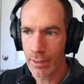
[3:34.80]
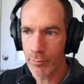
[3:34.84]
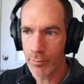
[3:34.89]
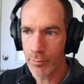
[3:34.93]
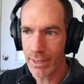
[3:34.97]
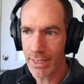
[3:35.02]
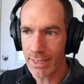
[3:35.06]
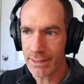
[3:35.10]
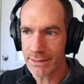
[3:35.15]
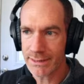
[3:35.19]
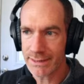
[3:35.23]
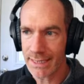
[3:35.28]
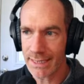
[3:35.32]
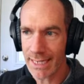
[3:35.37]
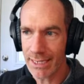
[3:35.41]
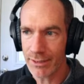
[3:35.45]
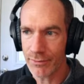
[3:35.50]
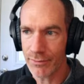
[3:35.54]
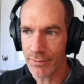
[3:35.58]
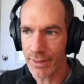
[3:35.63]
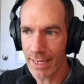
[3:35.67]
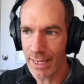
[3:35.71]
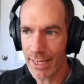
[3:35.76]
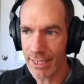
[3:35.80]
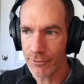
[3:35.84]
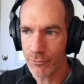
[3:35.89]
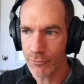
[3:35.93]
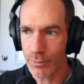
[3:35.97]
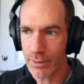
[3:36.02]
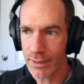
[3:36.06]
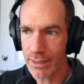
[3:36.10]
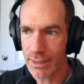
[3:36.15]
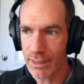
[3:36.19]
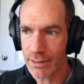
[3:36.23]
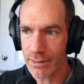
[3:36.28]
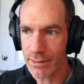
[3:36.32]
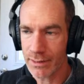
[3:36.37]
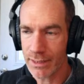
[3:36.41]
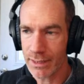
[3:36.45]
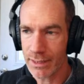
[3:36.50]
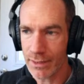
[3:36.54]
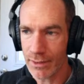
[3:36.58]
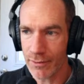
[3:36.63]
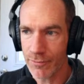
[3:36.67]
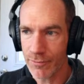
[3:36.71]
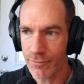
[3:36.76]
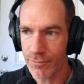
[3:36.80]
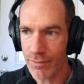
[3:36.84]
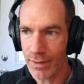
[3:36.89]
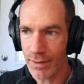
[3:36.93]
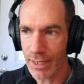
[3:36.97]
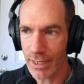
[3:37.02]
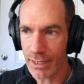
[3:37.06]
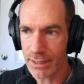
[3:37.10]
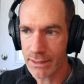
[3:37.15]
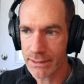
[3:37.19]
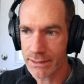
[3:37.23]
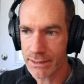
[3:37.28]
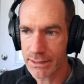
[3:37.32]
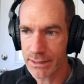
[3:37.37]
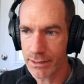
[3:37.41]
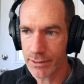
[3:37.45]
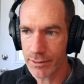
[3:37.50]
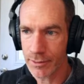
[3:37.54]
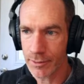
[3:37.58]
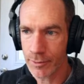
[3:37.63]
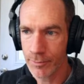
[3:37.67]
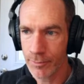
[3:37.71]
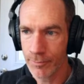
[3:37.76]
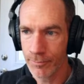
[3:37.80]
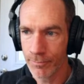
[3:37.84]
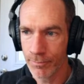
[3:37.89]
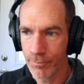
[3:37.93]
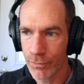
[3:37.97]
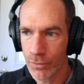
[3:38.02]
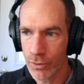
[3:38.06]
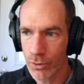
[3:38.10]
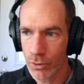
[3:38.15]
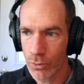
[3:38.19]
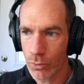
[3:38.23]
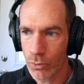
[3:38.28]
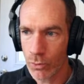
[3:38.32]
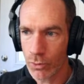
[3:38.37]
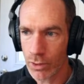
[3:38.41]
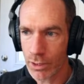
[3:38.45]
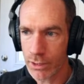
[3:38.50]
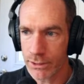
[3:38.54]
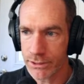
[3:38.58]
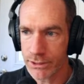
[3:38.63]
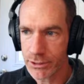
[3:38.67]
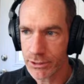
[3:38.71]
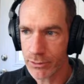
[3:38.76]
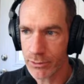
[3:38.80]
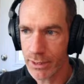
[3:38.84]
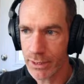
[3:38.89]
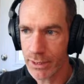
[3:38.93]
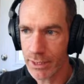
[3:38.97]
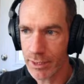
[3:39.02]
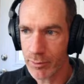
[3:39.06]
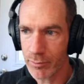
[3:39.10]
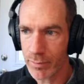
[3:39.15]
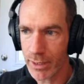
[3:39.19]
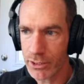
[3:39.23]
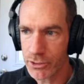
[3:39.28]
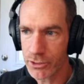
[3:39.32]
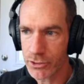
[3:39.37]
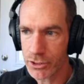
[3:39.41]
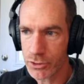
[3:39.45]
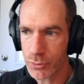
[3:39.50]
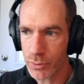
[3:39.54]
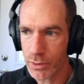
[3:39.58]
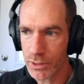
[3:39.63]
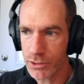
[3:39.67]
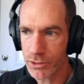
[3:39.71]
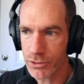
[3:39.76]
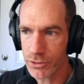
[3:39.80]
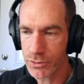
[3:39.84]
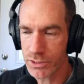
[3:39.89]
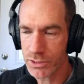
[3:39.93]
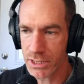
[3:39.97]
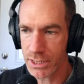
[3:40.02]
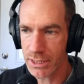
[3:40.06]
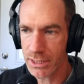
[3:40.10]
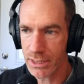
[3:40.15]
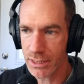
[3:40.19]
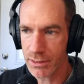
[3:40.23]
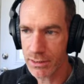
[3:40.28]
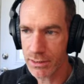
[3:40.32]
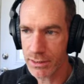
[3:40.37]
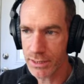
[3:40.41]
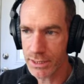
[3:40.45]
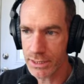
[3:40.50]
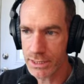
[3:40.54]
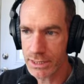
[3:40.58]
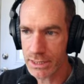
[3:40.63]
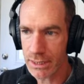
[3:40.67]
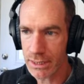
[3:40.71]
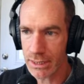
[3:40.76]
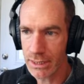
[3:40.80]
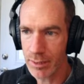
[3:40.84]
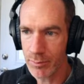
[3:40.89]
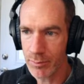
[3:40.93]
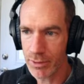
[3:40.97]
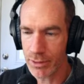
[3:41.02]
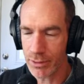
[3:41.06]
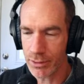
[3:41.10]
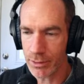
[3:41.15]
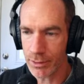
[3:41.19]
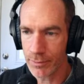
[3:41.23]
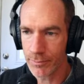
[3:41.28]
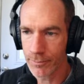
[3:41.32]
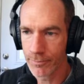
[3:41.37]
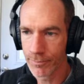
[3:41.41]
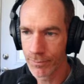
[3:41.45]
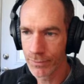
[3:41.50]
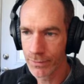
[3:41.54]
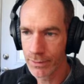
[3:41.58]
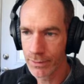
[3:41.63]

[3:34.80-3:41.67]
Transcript: But outside of that, if we hit the effects here, we're also hitting, matrix 1 and 2 is hitting this limiter.